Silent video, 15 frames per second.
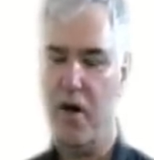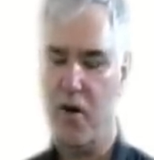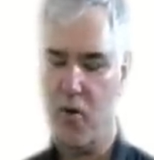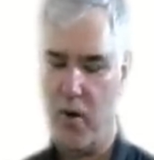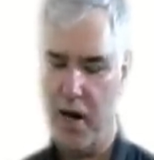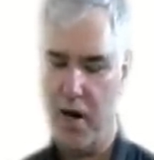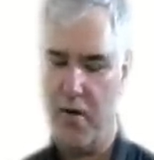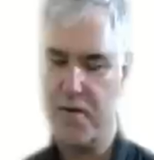
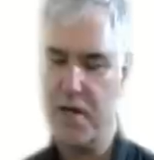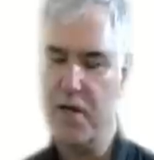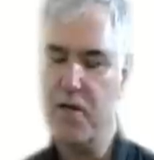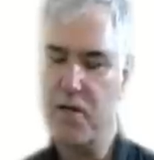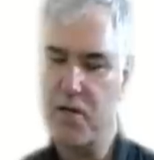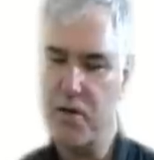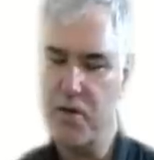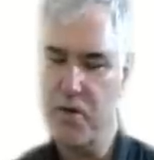quite often,
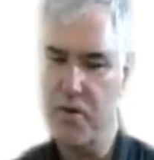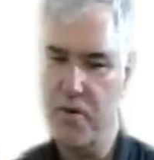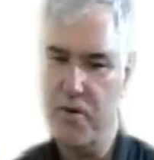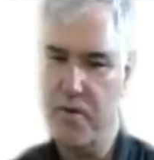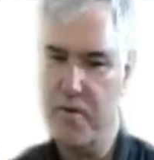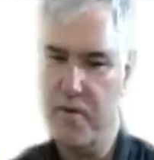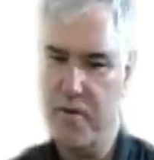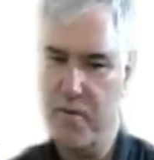
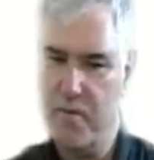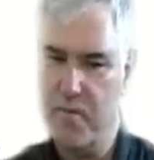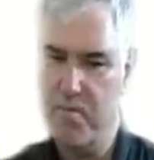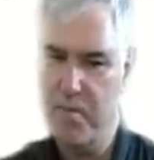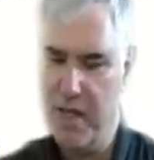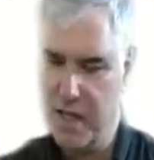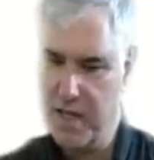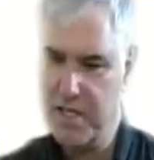to
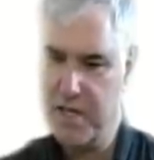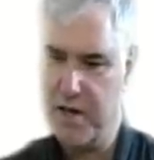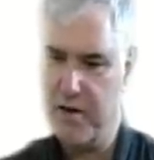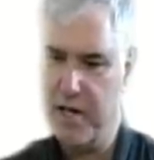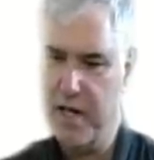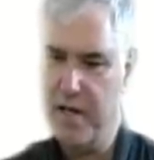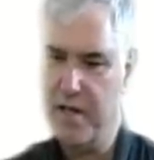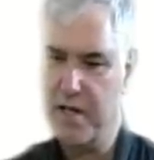
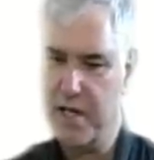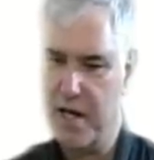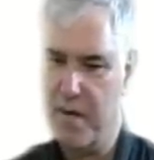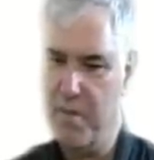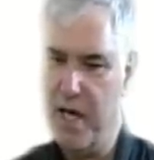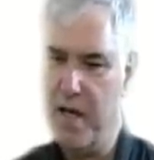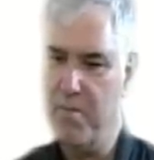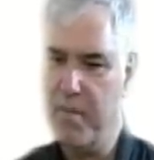military to
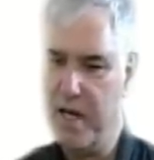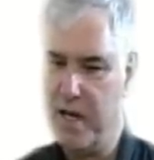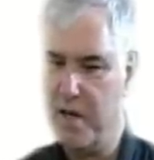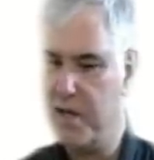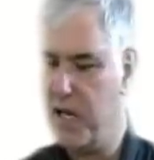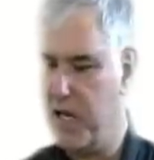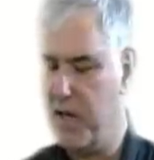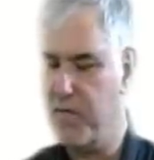come in
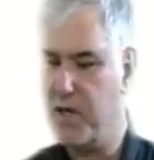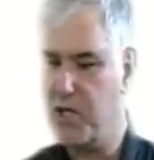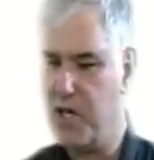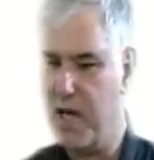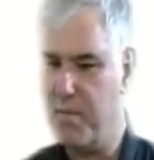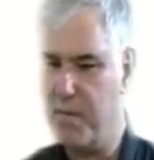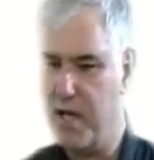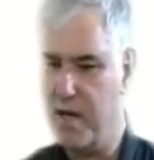because they get the
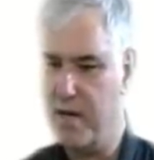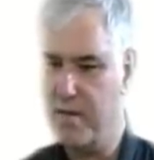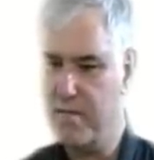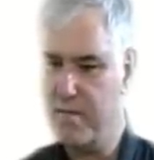job done.